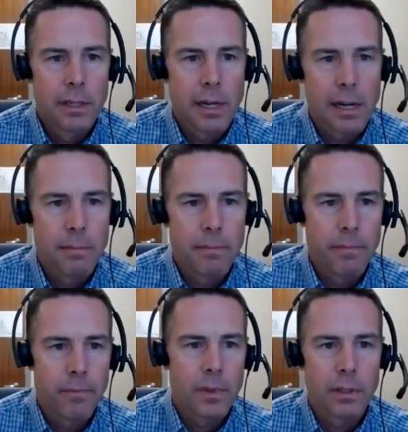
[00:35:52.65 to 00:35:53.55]

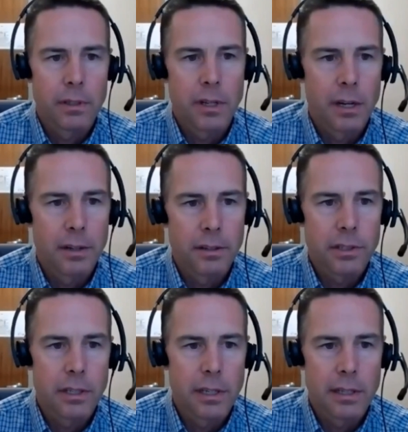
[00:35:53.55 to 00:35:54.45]
um, on the
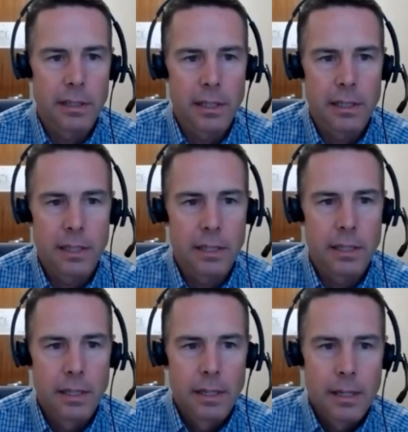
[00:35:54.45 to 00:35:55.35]
study that they did